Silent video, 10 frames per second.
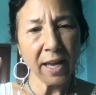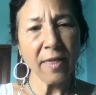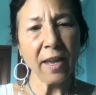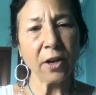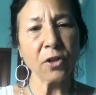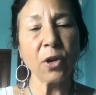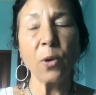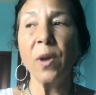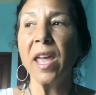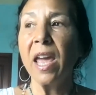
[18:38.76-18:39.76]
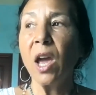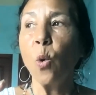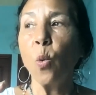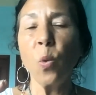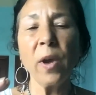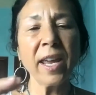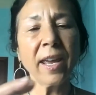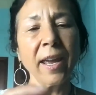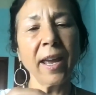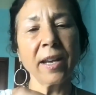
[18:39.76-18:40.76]
in there. So we
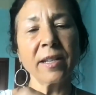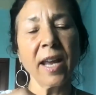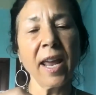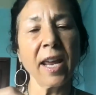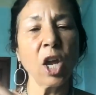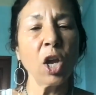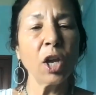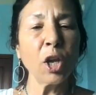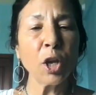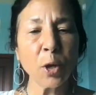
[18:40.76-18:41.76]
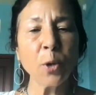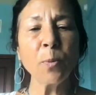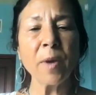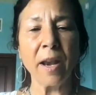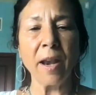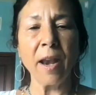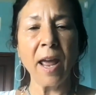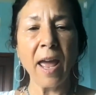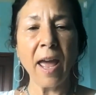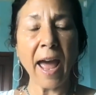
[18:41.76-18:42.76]
can't take human
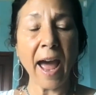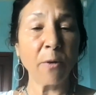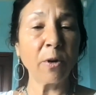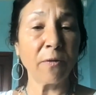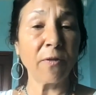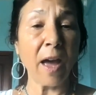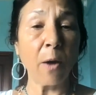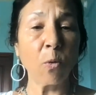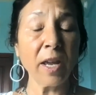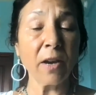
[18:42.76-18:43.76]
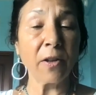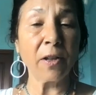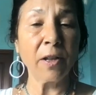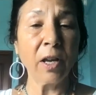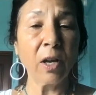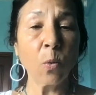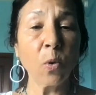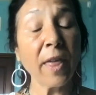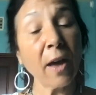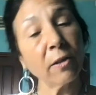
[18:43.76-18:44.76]
out of that wheel
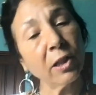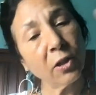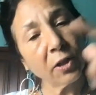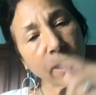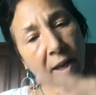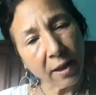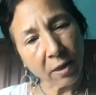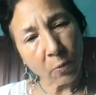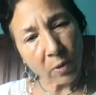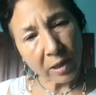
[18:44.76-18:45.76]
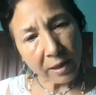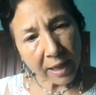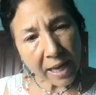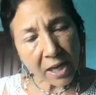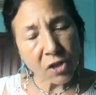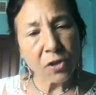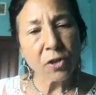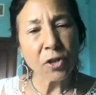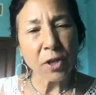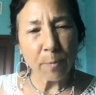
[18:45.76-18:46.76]
without looking at the
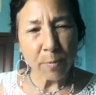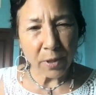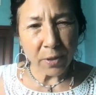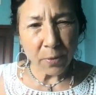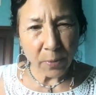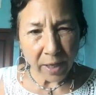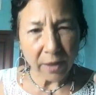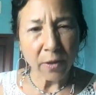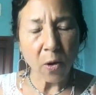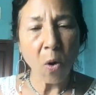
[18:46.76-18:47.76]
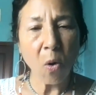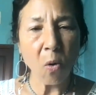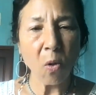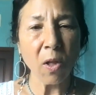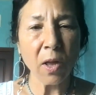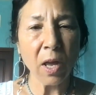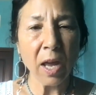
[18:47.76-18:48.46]
relationship between the whole.